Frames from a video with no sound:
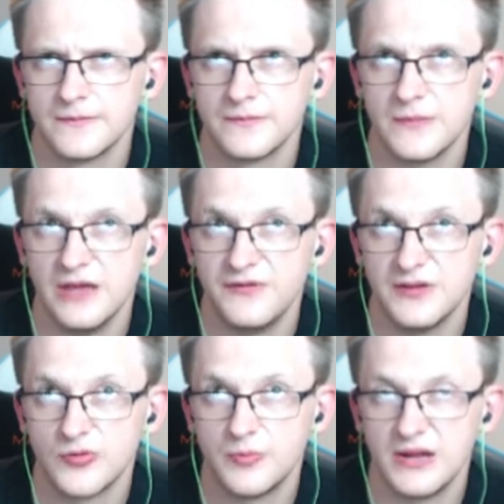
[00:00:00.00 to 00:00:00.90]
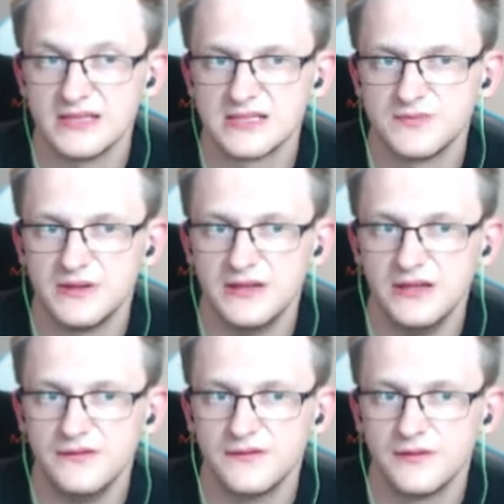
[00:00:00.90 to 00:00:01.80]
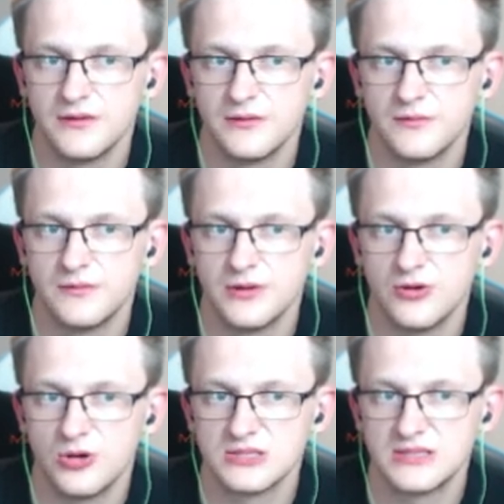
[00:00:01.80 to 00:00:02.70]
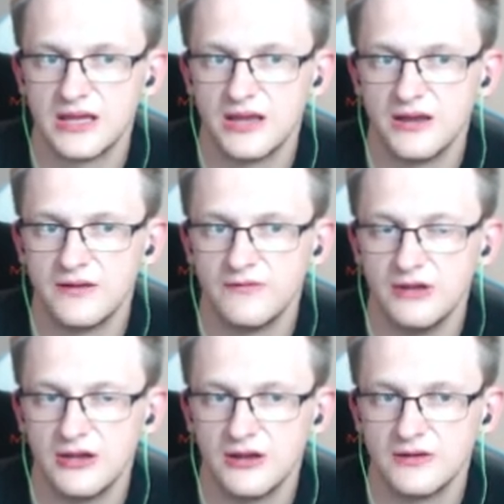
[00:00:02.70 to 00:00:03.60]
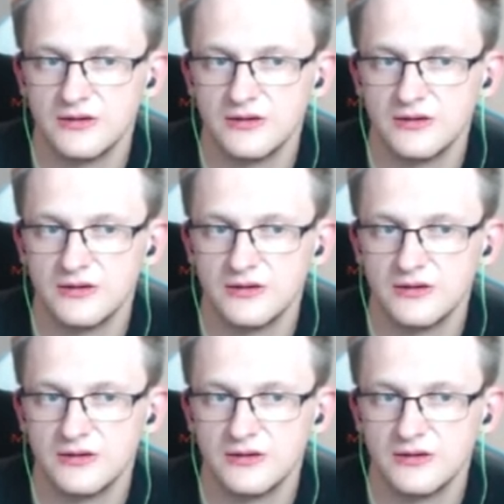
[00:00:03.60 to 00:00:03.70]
if it replaces Medivh, because then we,